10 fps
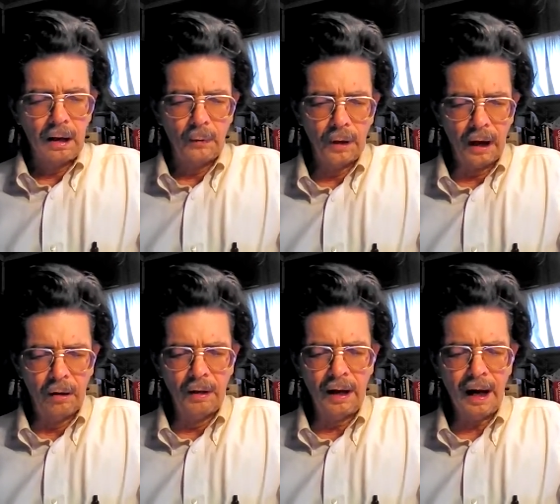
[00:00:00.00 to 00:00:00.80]
We
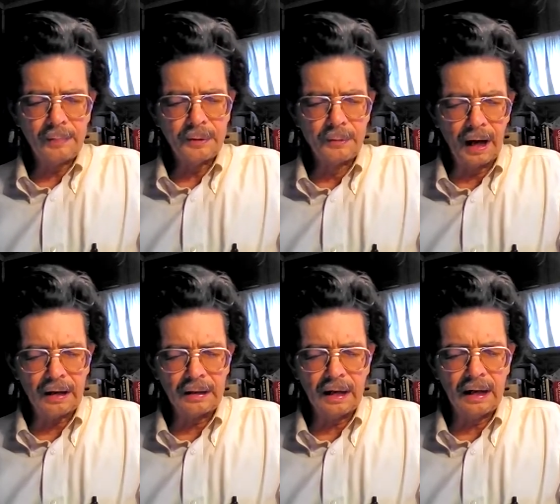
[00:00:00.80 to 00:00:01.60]
only have to
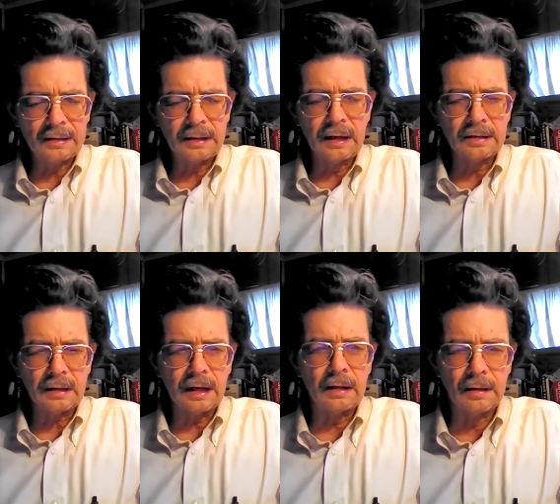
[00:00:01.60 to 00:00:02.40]
recognize this
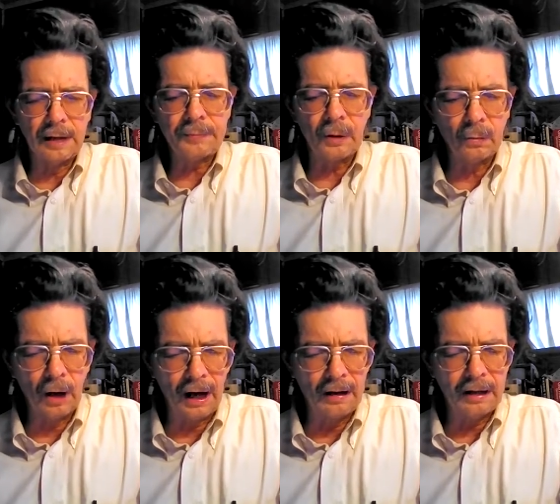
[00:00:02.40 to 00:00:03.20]
and lift
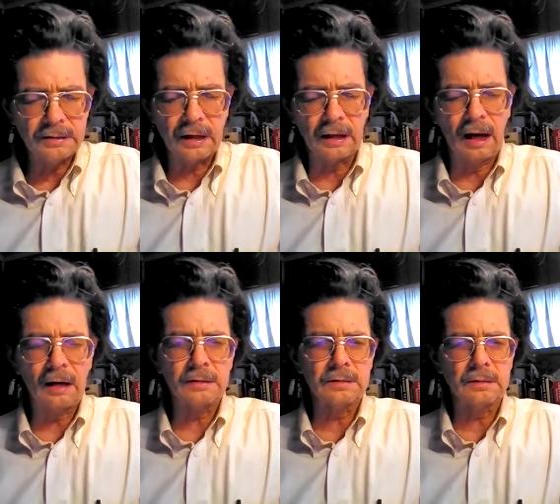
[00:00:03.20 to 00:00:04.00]
awareness and
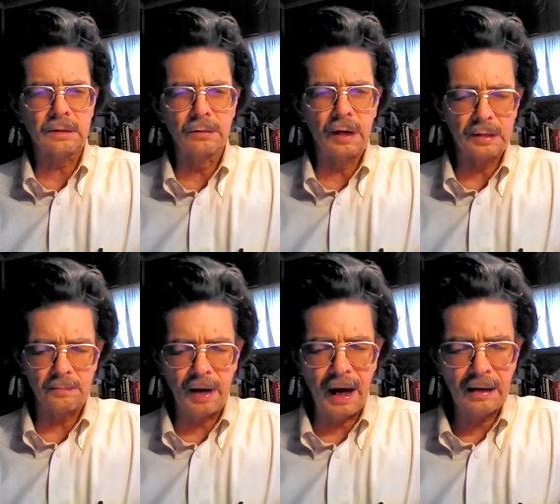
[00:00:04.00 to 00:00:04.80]
consciousness to this
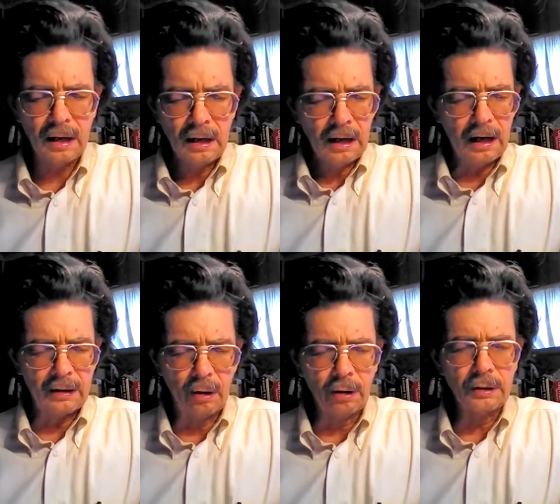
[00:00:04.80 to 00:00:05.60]
fact
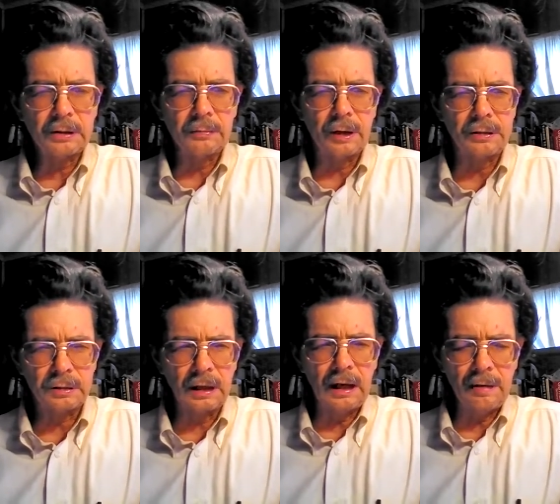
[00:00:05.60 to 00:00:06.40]
in order to
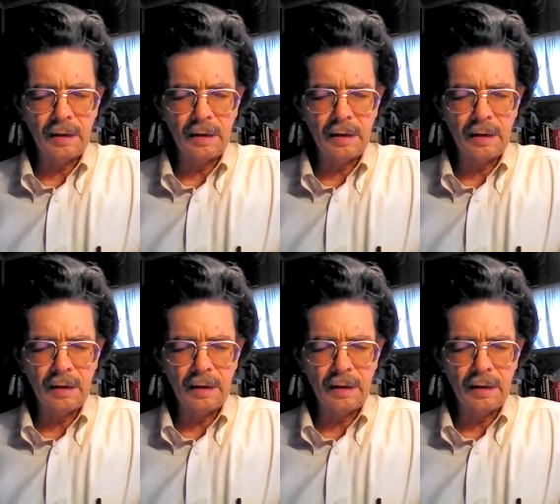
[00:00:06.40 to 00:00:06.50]
receive